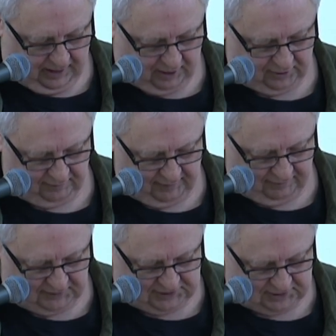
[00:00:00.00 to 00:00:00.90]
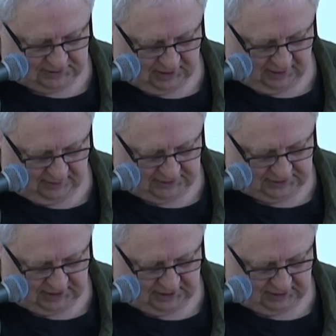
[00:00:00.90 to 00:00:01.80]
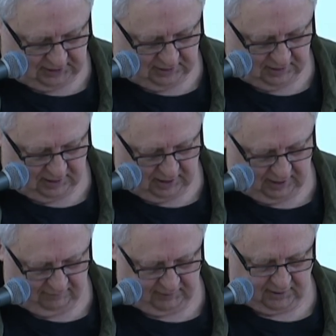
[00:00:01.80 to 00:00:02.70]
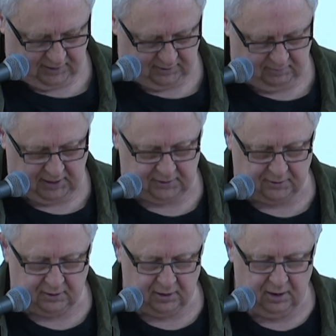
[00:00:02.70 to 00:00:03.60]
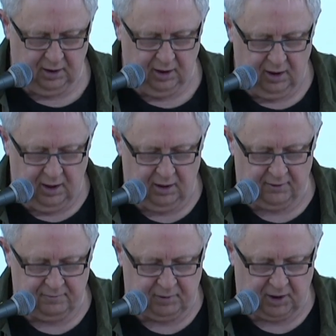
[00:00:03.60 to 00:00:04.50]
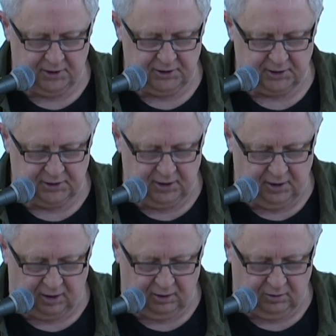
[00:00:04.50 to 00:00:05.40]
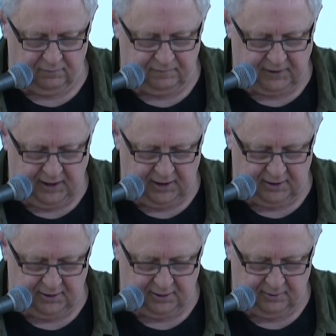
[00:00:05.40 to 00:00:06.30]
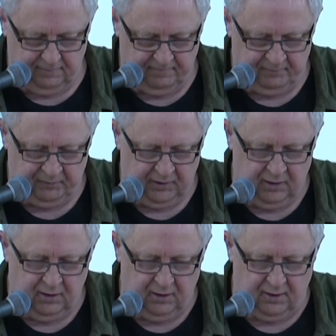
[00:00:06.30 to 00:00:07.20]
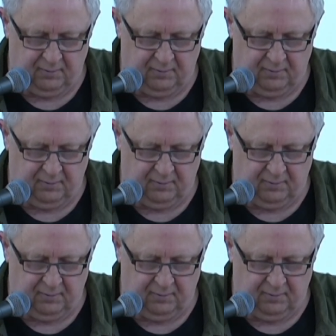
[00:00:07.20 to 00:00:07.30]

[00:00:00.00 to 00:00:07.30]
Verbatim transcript: Out of every other city, every other mental health project in all of Canada, the